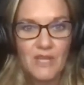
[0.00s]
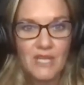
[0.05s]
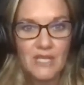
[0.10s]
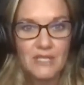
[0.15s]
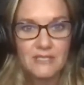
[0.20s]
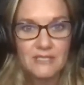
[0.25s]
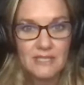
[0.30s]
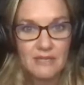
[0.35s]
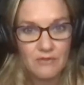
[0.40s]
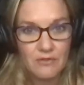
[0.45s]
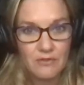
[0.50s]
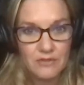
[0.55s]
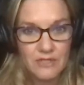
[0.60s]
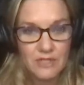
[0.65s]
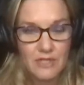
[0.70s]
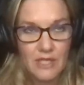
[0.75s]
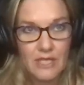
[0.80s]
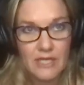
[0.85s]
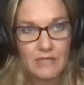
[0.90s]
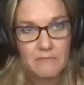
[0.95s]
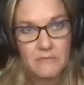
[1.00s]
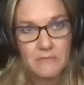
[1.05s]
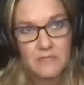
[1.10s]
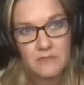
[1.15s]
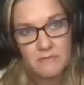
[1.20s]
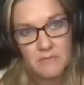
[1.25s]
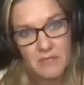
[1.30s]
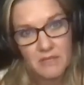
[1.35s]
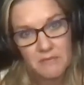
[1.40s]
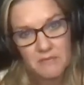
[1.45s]
several times,
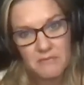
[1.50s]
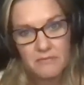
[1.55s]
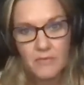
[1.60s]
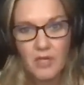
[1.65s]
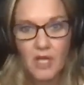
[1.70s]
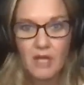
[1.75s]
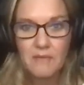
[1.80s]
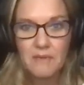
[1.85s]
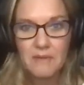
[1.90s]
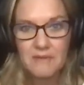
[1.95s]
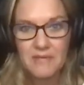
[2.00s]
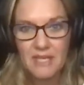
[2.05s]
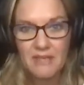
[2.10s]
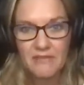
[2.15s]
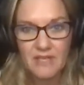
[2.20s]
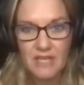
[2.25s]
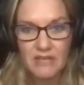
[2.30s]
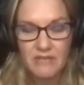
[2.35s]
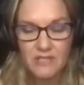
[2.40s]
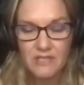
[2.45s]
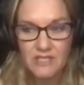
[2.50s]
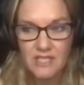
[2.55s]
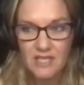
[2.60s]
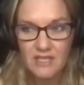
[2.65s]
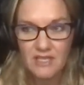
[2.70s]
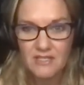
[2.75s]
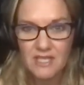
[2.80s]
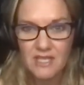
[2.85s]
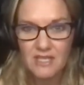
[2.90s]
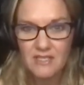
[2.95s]
maybe like 5 or
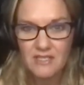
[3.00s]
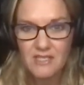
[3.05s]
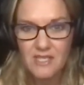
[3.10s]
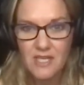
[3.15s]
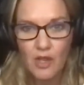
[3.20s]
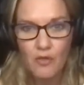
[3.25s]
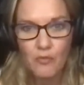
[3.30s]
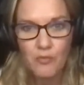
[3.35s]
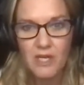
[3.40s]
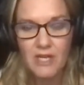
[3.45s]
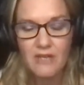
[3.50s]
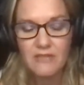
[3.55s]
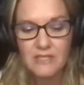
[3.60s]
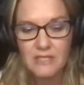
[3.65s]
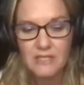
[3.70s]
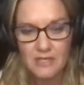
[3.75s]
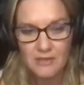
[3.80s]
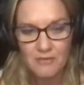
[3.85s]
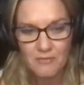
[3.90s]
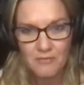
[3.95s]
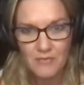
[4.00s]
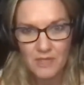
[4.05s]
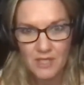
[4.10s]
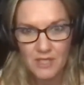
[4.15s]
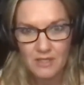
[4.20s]
6, not a ton, but I've seen him.